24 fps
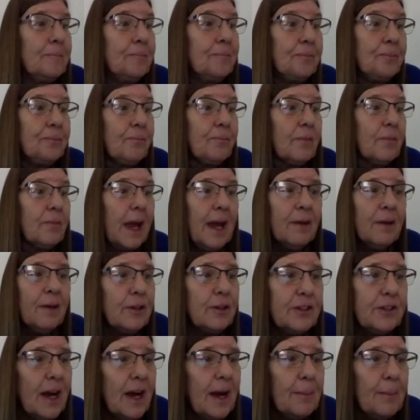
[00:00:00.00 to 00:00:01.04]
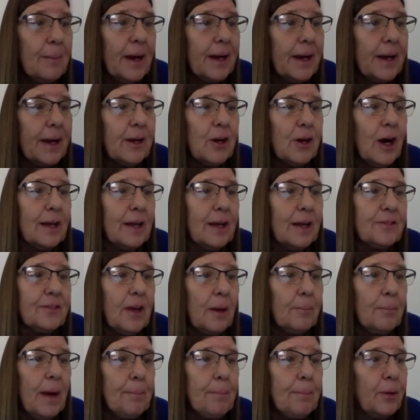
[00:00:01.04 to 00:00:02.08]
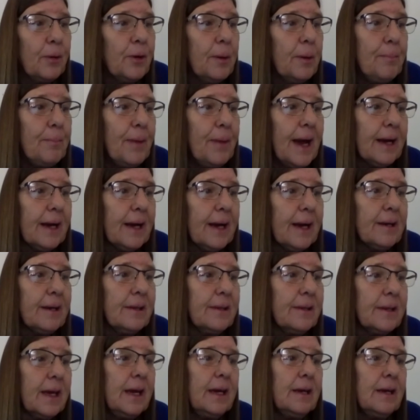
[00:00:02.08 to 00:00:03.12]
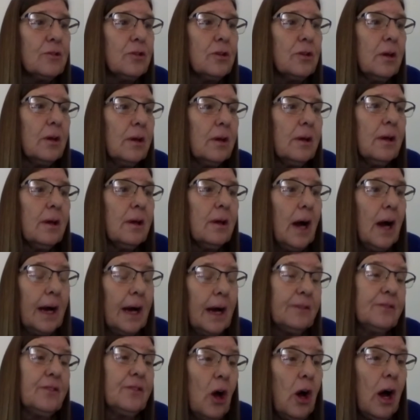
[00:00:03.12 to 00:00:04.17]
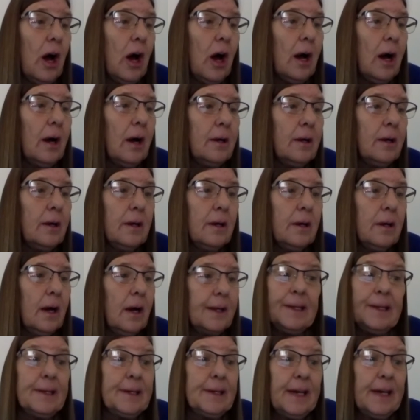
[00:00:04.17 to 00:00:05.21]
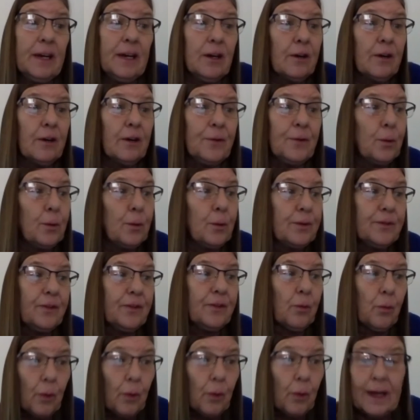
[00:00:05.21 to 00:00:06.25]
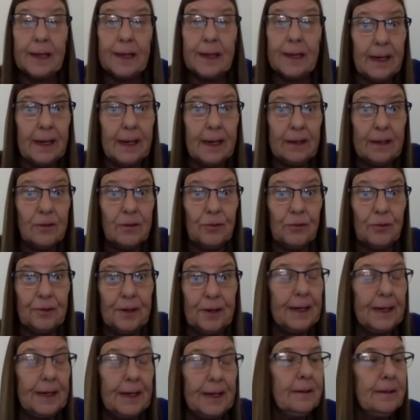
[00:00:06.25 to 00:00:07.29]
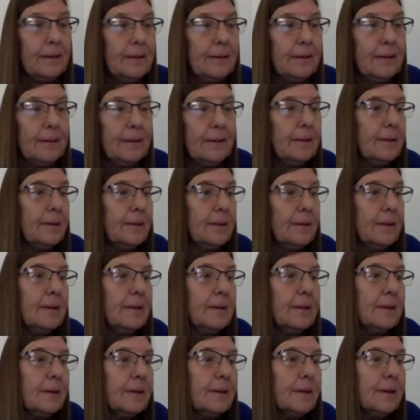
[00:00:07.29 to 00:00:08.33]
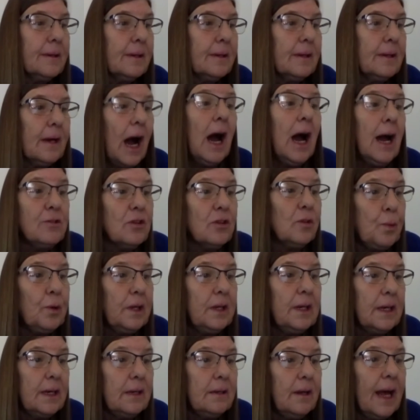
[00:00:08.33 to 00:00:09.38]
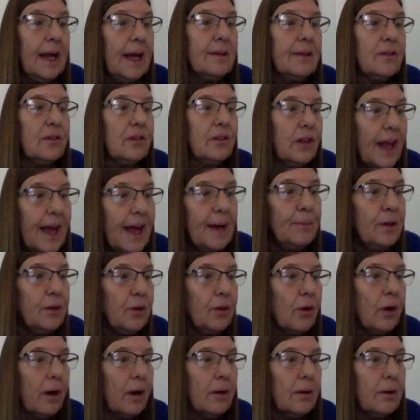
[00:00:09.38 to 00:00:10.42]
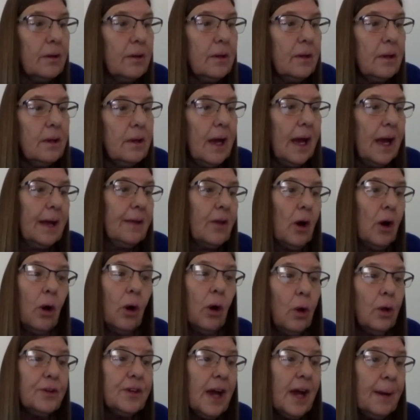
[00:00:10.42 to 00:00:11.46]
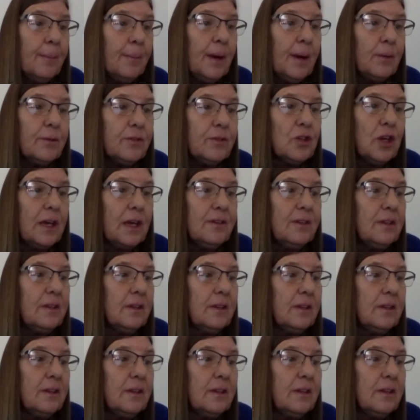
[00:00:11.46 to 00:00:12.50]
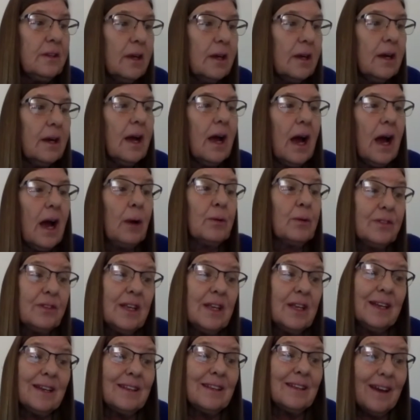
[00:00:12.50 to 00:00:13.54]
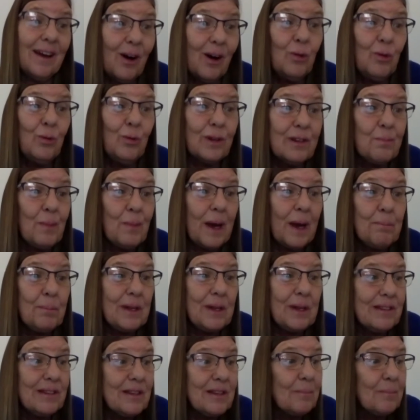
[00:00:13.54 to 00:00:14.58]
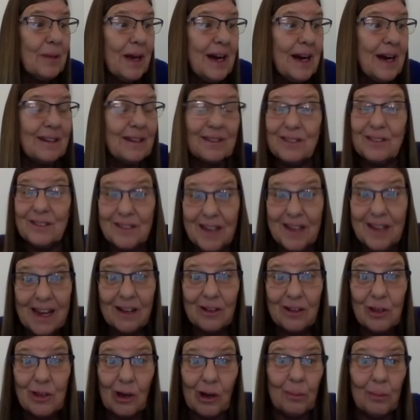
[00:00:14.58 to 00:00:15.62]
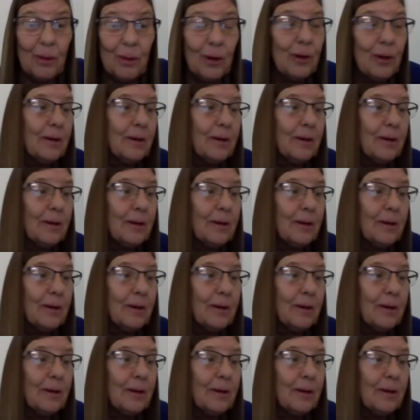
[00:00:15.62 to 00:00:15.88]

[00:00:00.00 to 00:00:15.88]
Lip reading: Every time I caught something, I put it back in the cage I saw. I didn't care if it was the right cage or not. I just put it in and slammed the door. And the whole time I was chasing things, I was thinking that Otis might be some kind of snake charmer.